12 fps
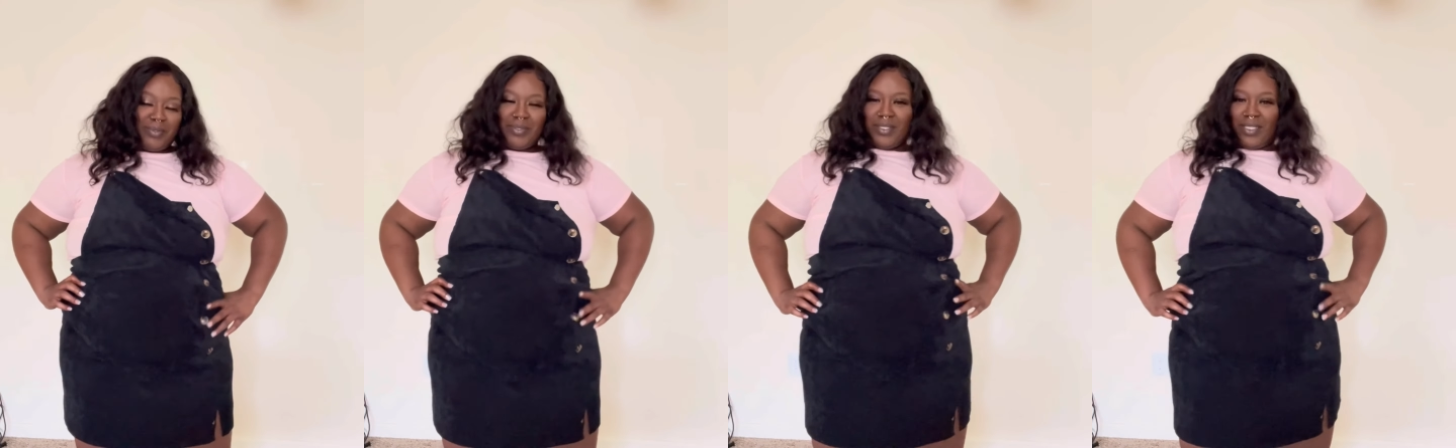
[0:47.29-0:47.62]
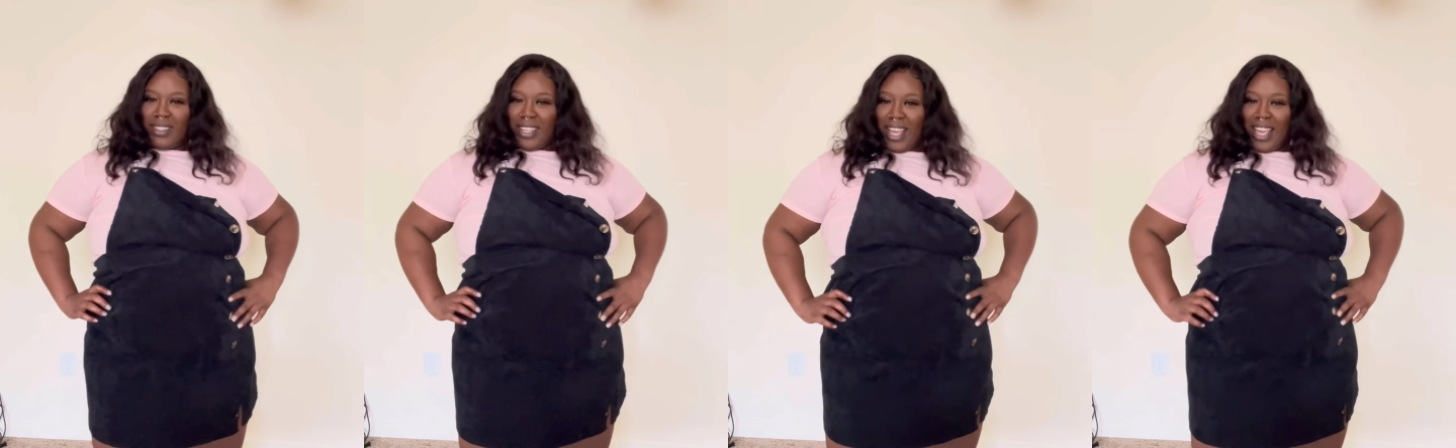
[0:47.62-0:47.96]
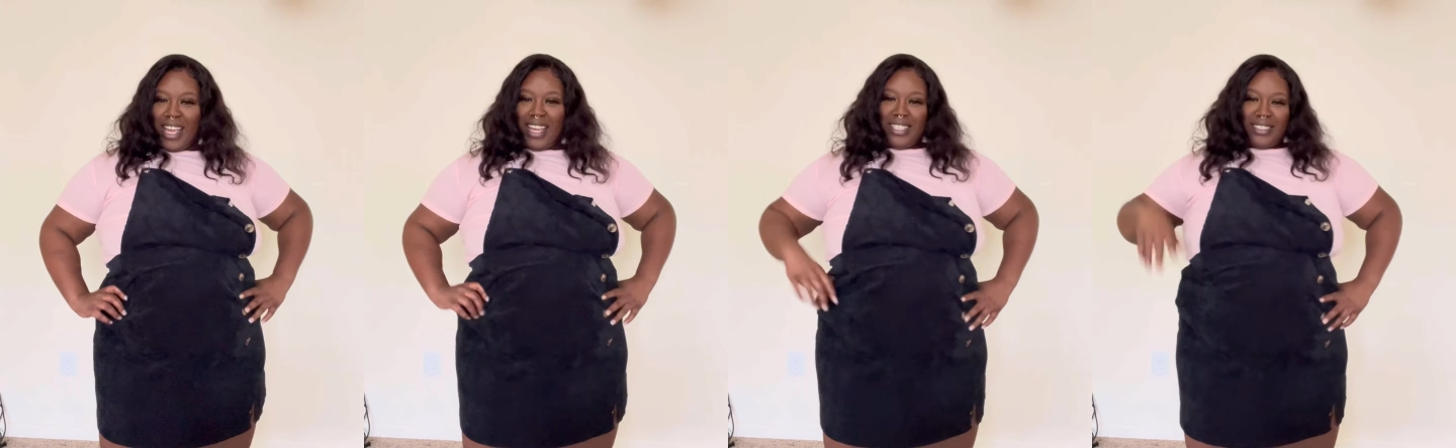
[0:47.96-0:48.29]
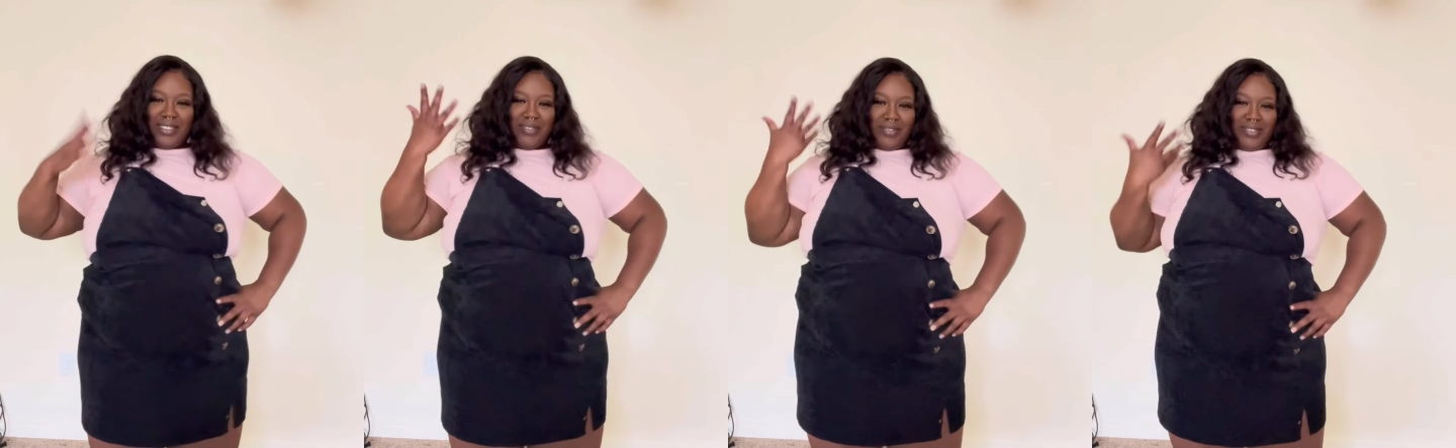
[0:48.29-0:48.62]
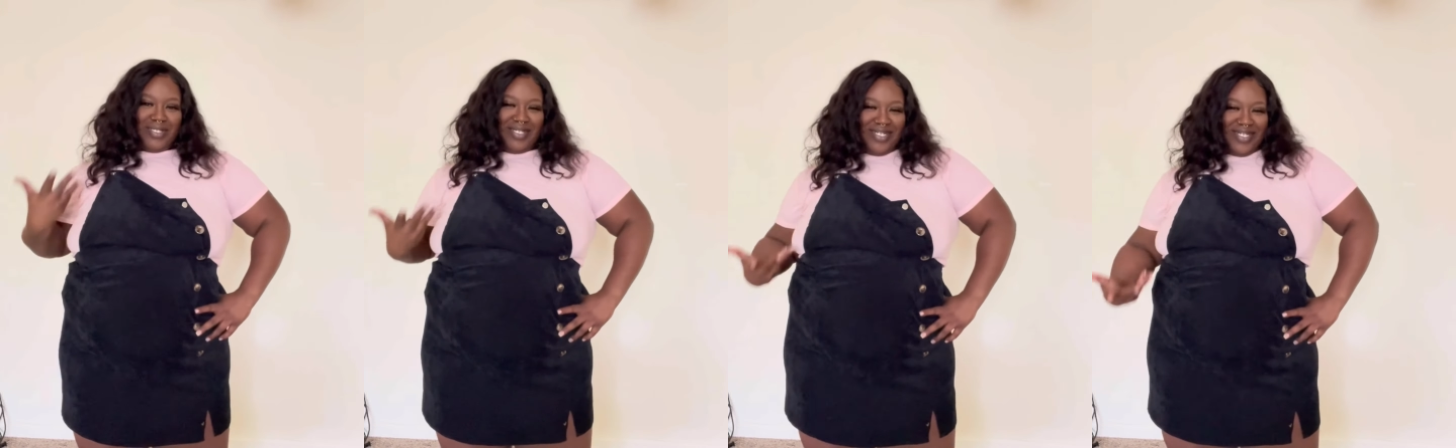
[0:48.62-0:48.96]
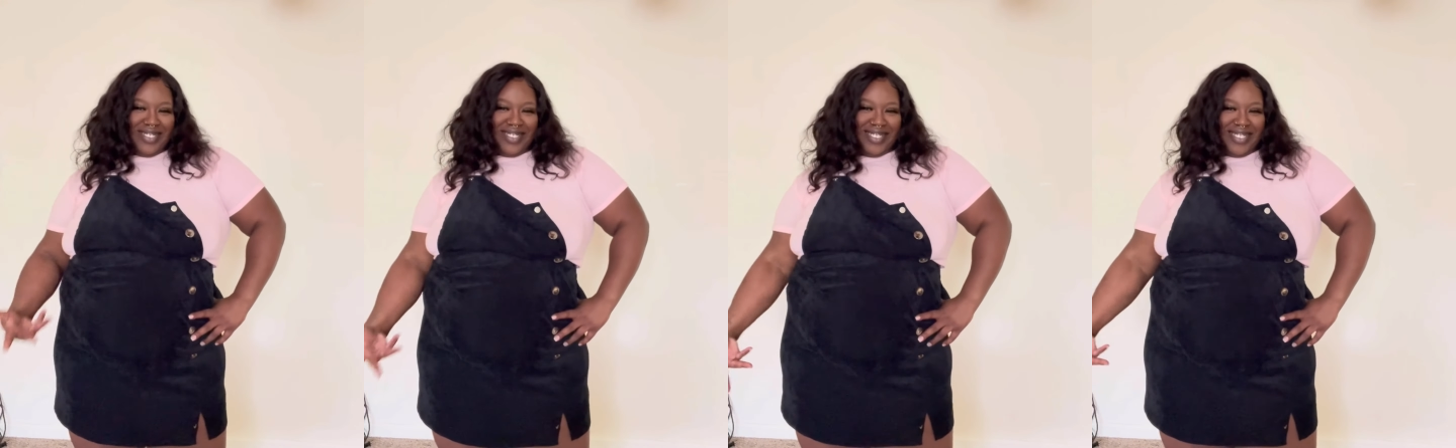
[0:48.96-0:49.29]
baby,
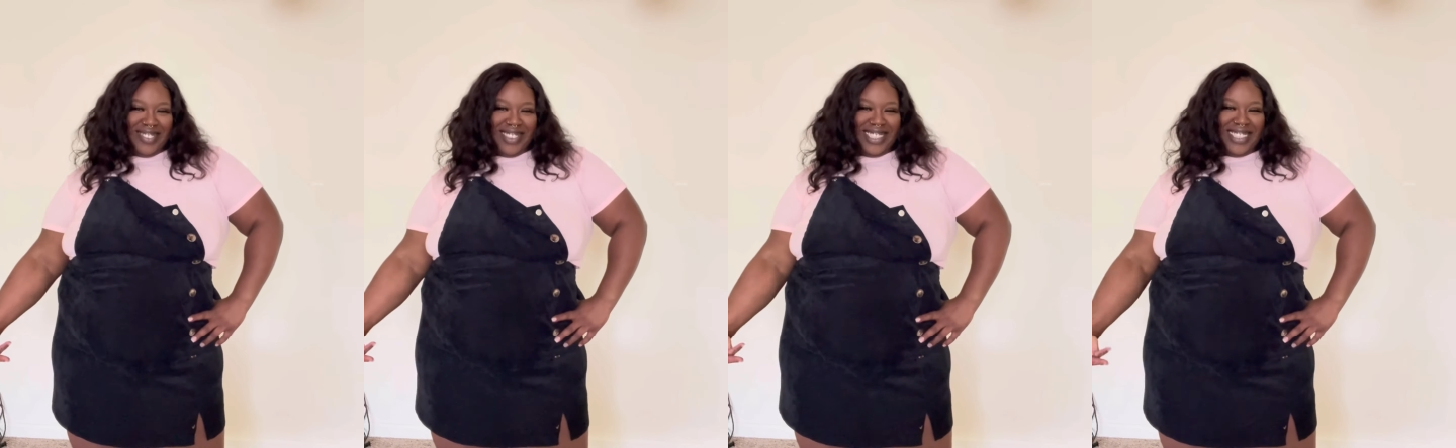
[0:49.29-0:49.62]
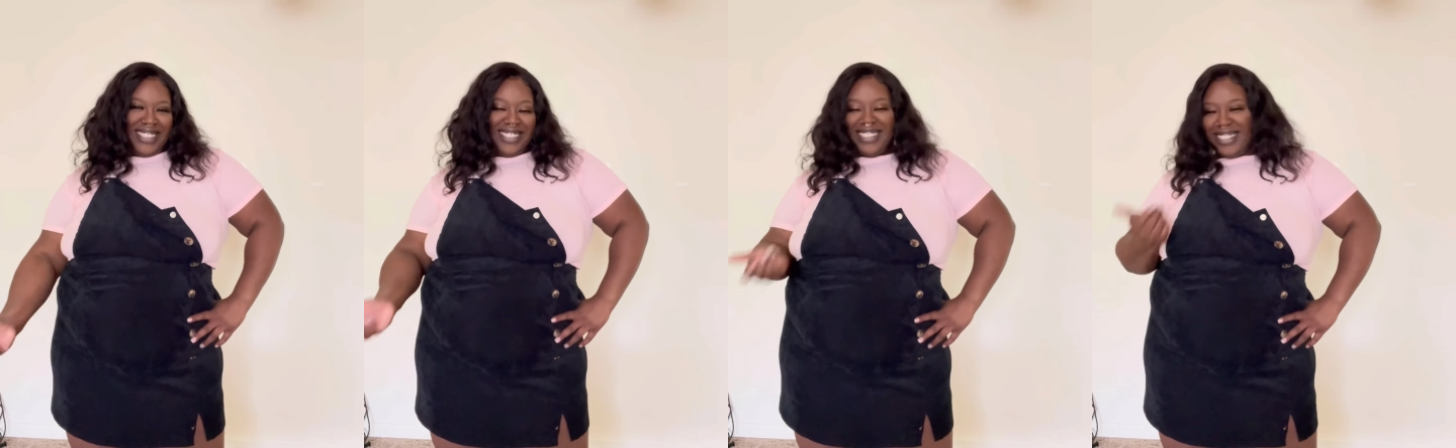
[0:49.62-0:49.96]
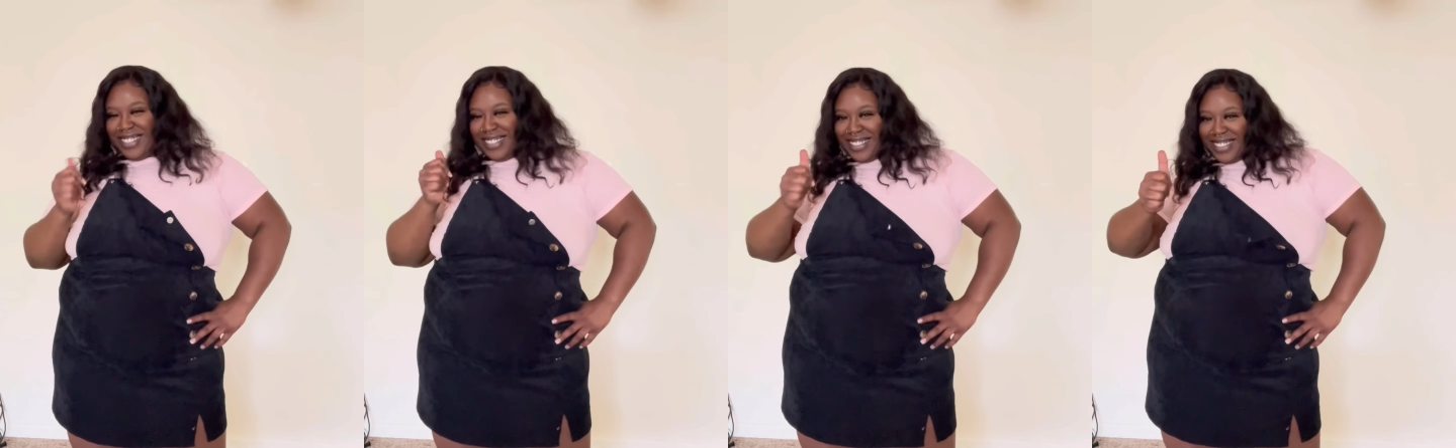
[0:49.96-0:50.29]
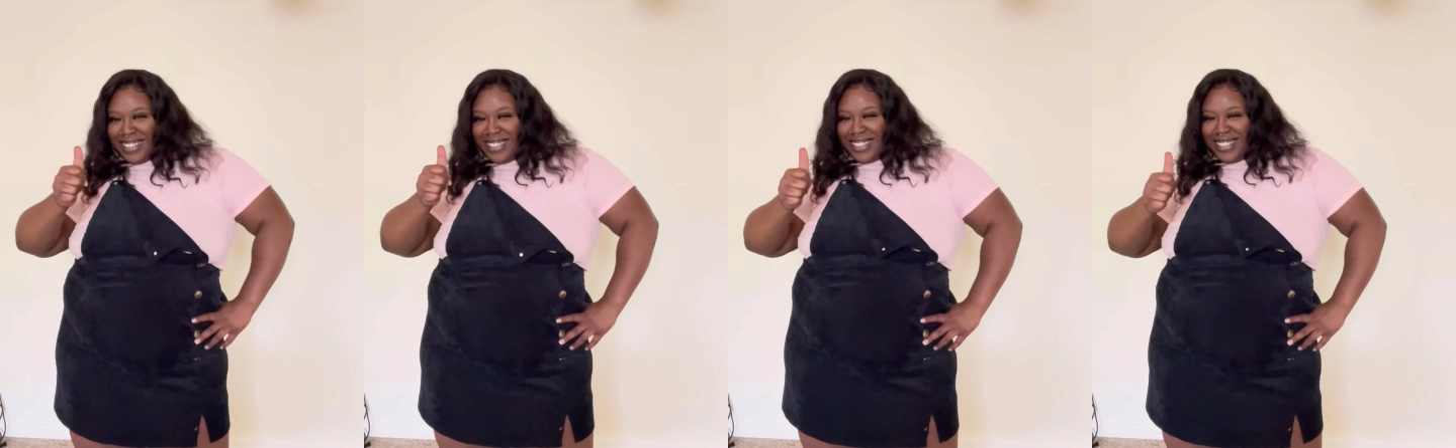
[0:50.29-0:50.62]
gravity just doing her thing.